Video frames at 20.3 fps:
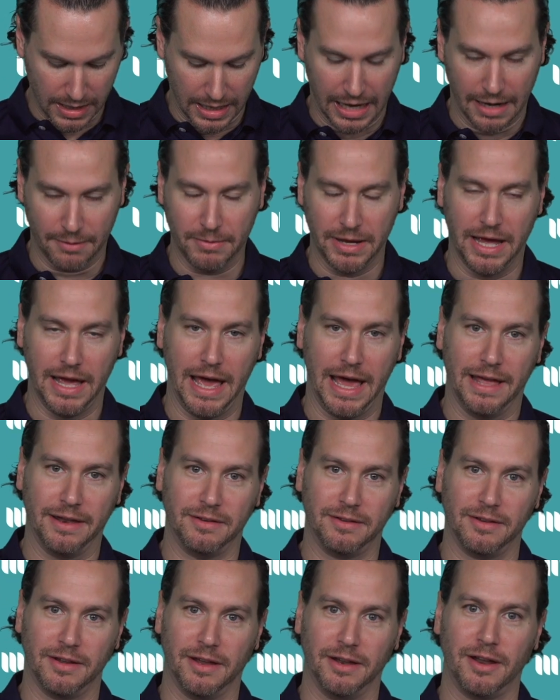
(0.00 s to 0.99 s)
Um,
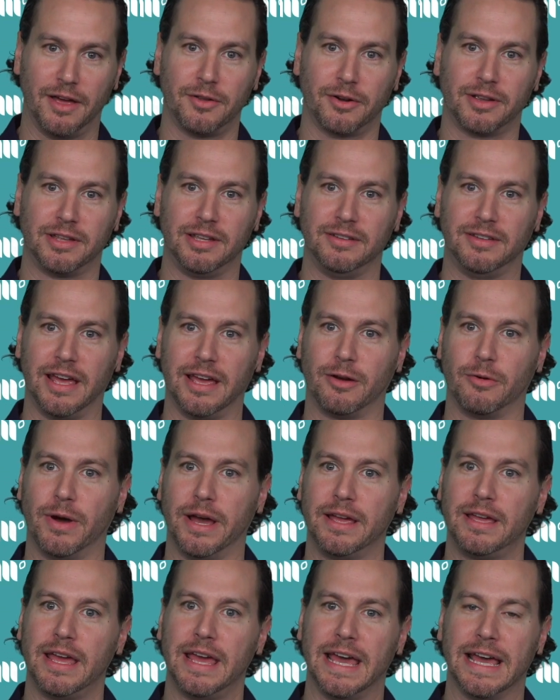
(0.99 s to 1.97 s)
and another key
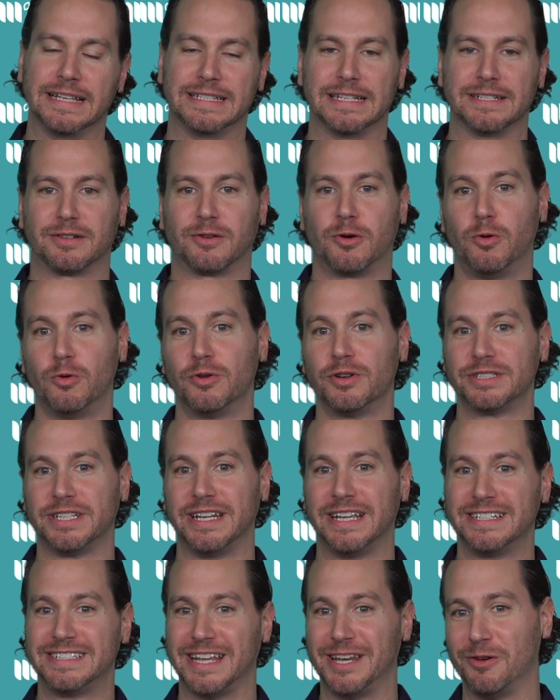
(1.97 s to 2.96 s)
takeaway is as cool as
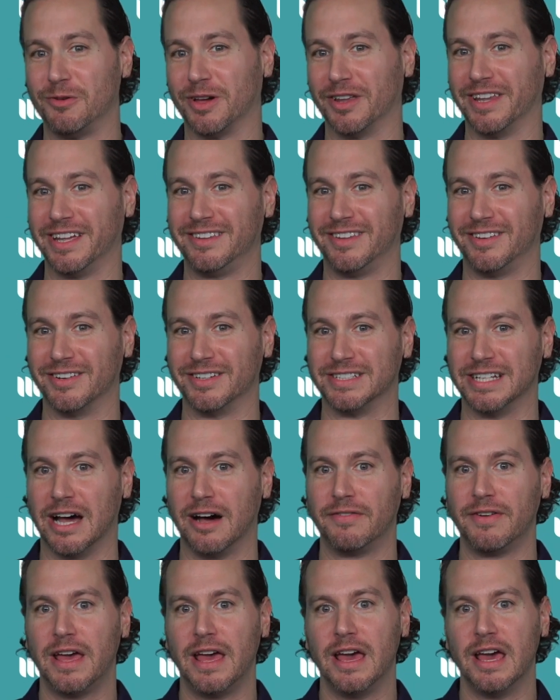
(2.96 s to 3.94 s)
it is that you can link to
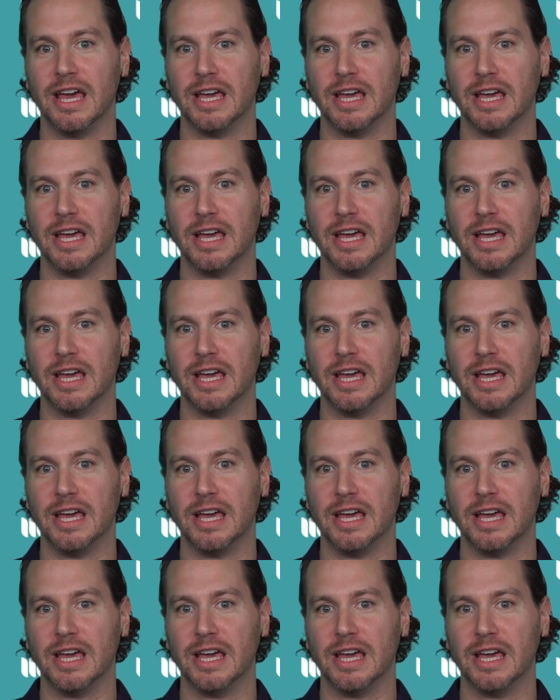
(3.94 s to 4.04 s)
yourself,